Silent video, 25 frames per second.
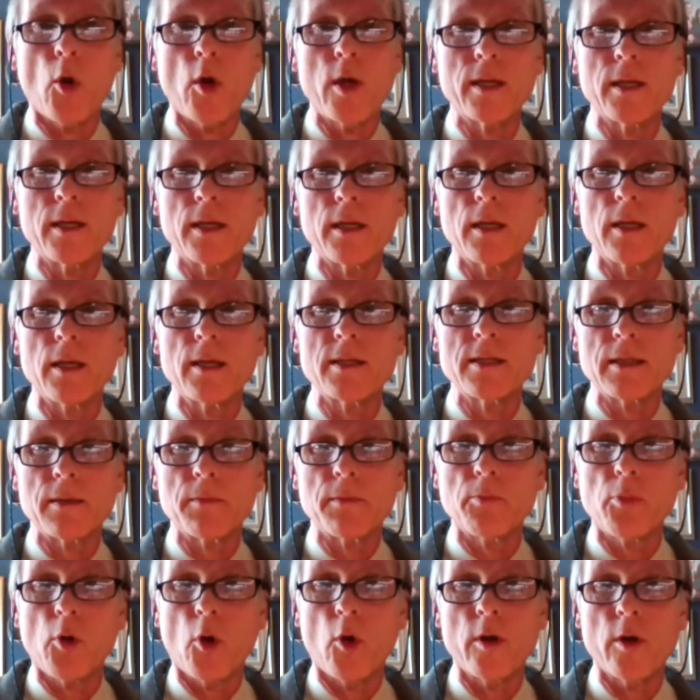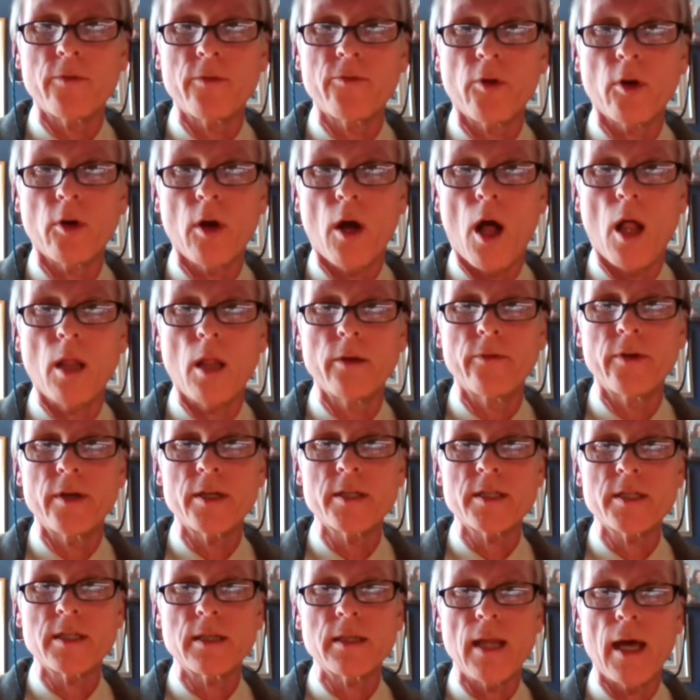point is important for all of
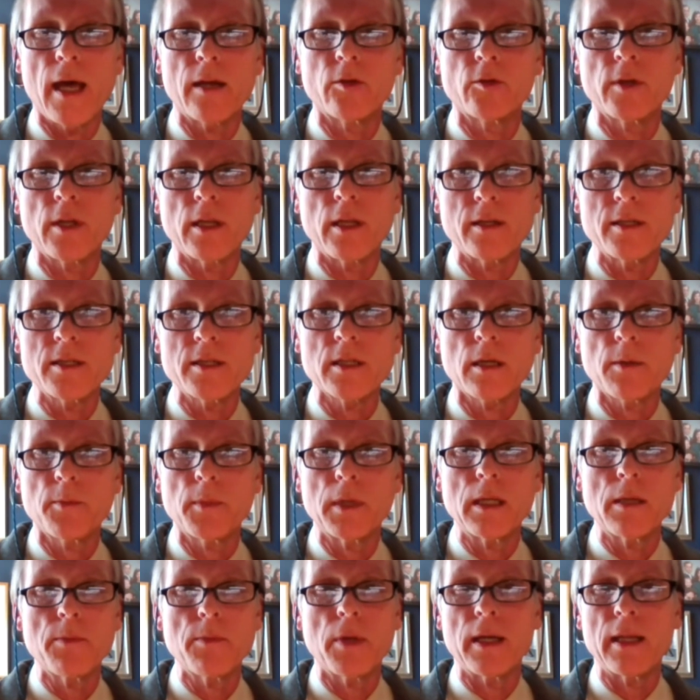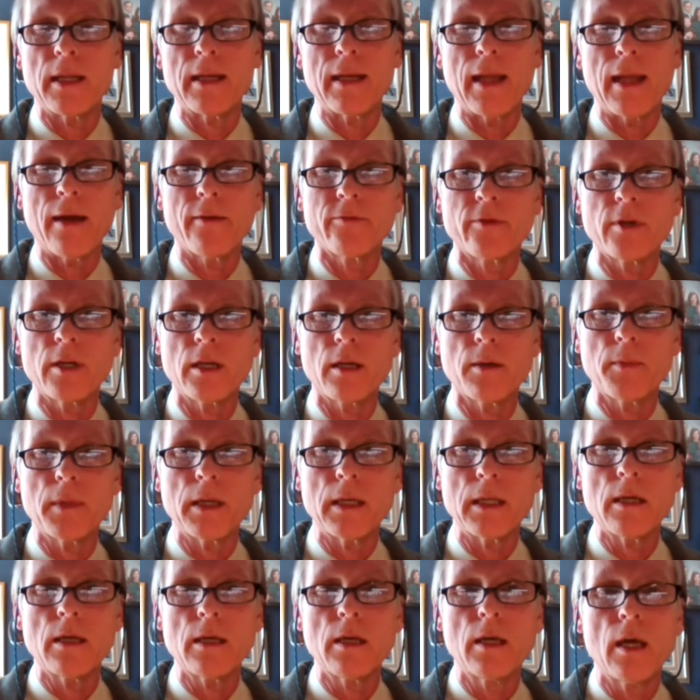us, not only in this committee, but in every
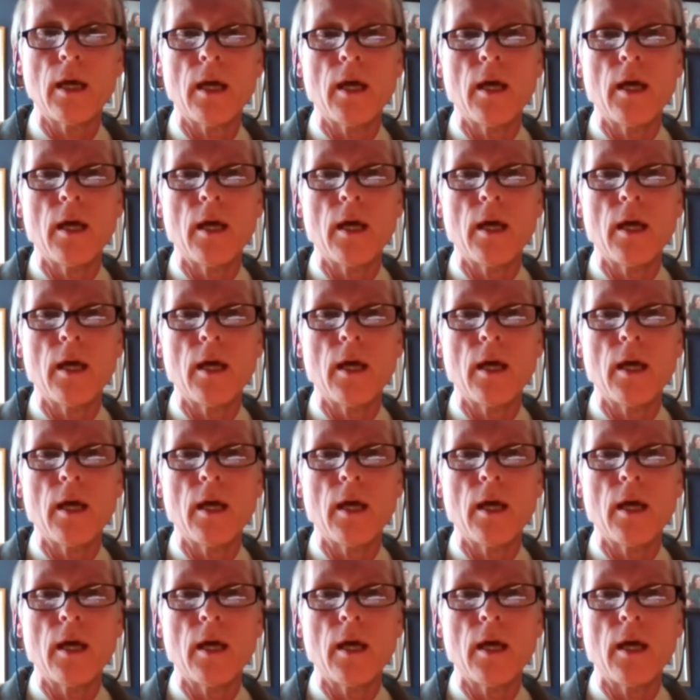committee.